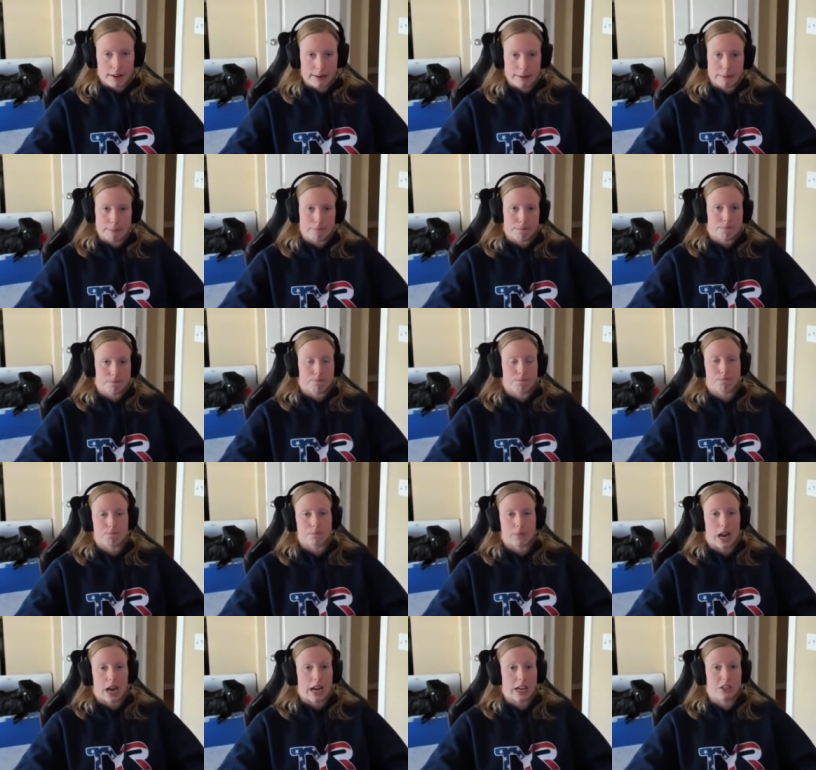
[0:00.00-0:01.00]
um,
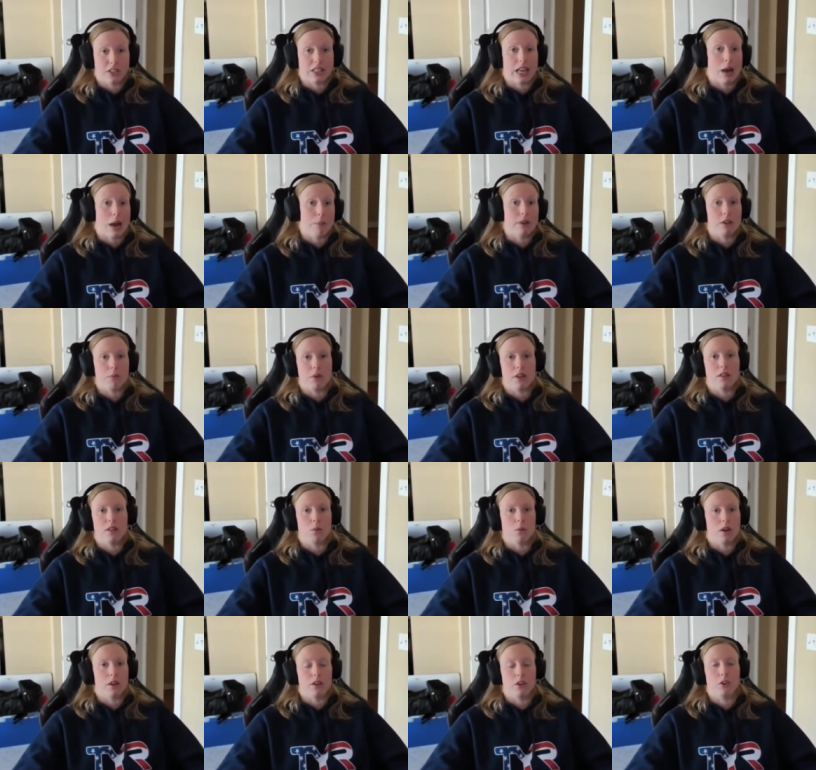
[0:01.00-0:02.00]
I just happened to be the
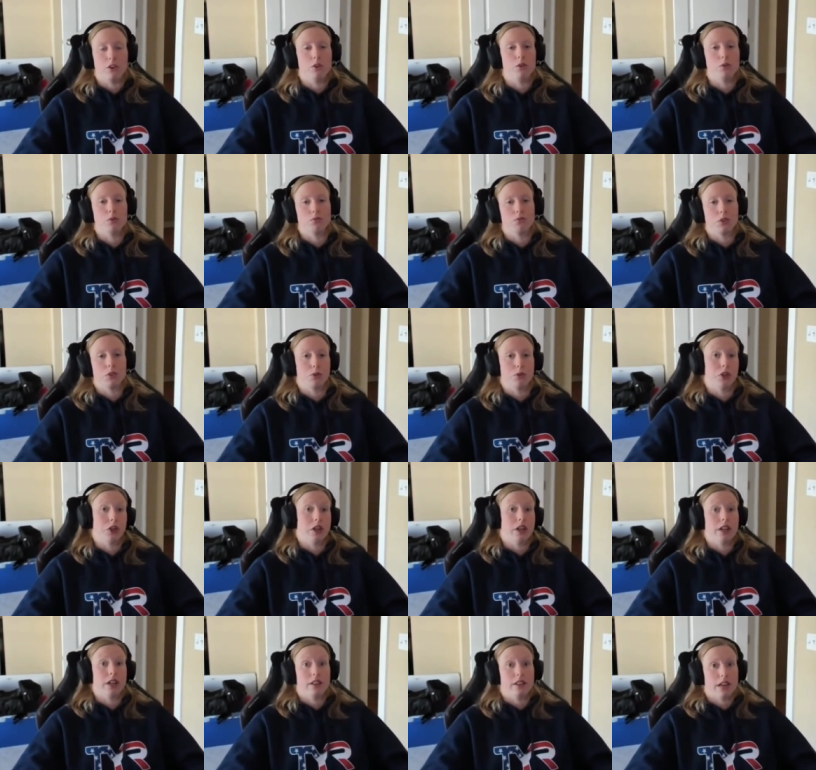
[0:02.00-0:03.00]
one who who
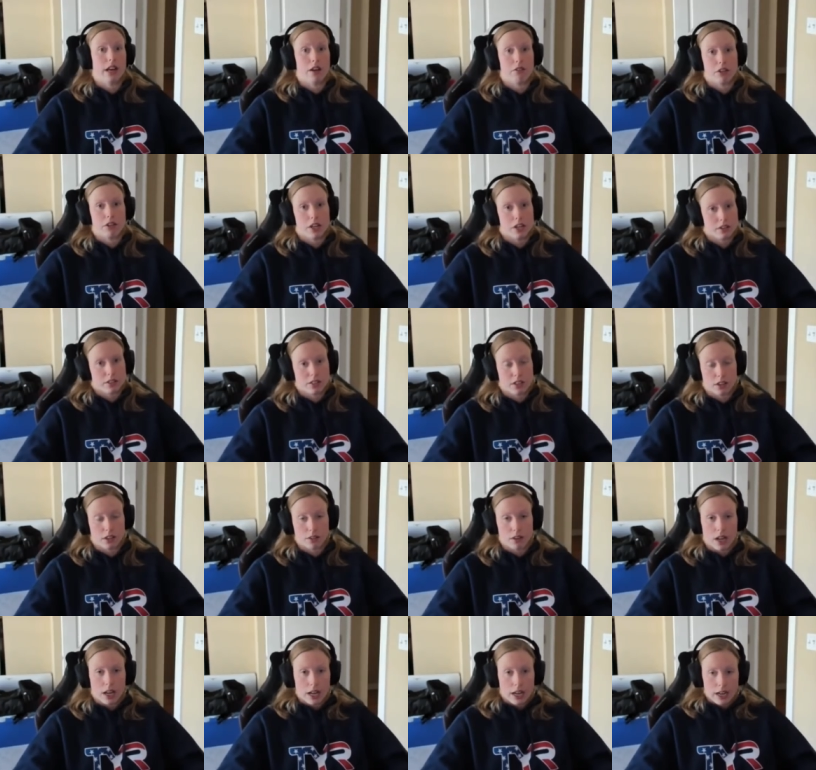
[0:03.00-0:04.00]
took it in the down year. So,
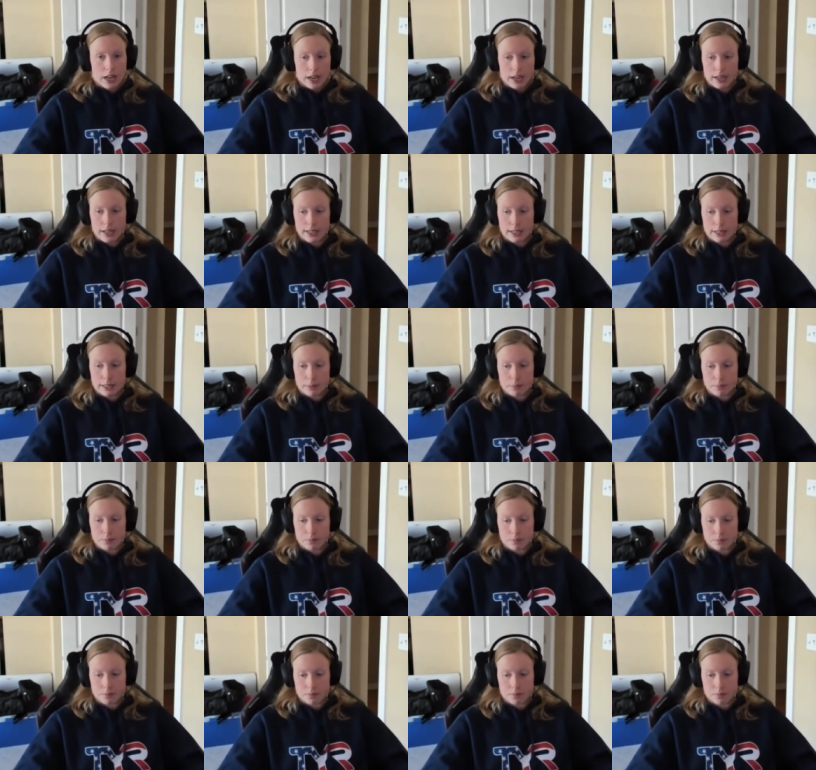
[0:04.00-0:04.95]
um,